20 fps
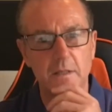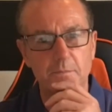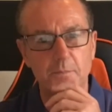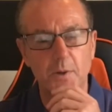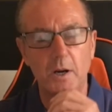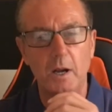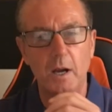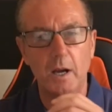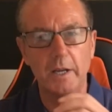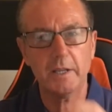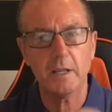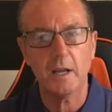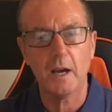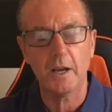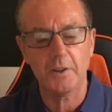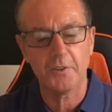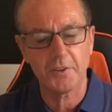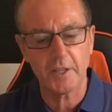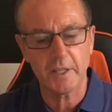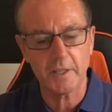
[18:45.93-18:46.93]
But
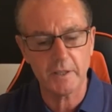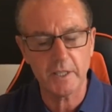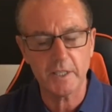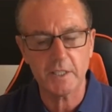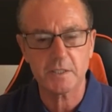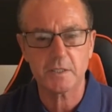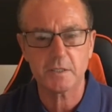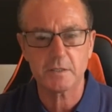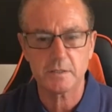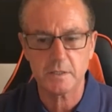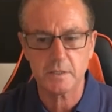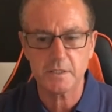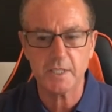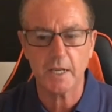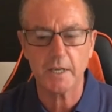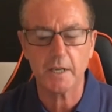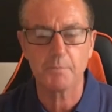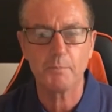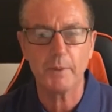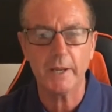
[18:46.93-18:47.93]
I think this has
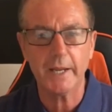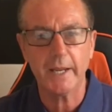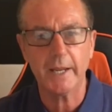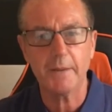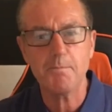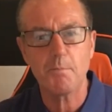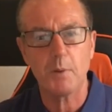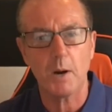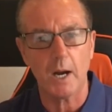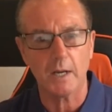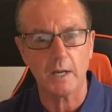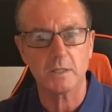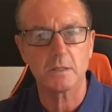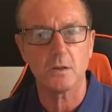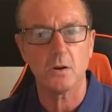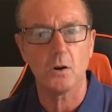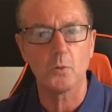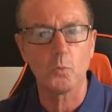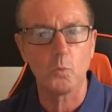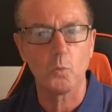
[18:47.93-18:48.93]
had a big impact
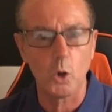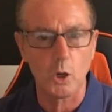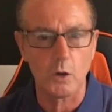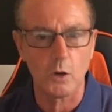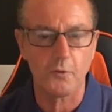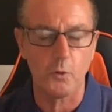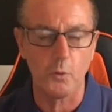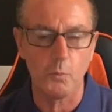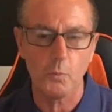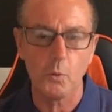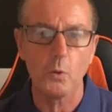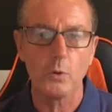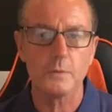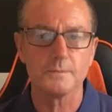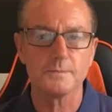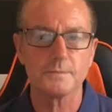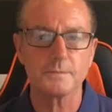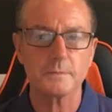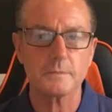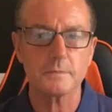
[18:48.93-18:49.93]
on world football,
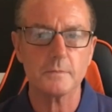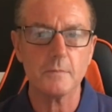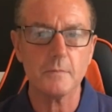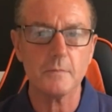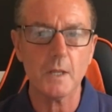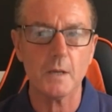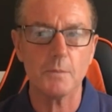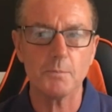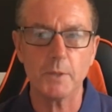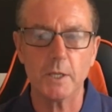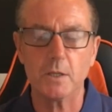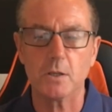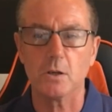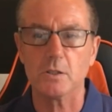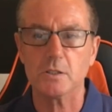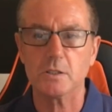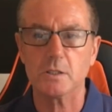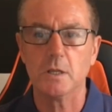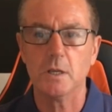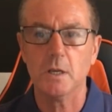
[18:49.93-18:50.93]

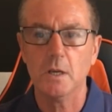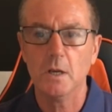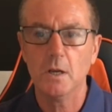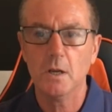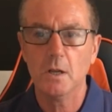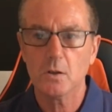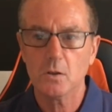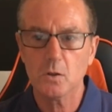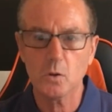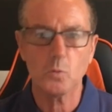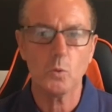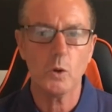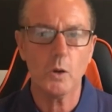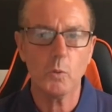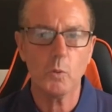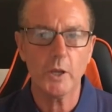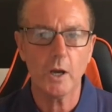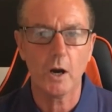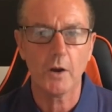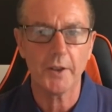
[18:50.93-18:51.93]
because look where
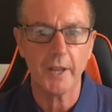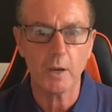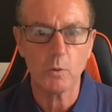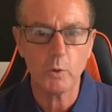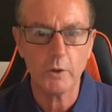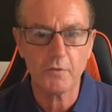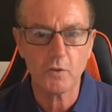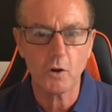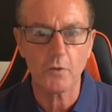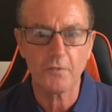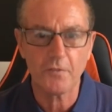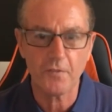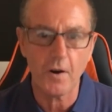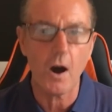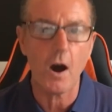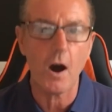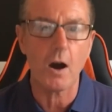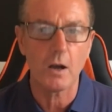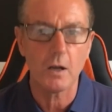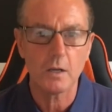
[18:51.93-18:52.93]
we are now. We've got
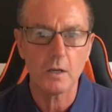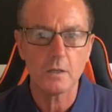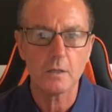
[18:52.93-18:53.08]
VAR.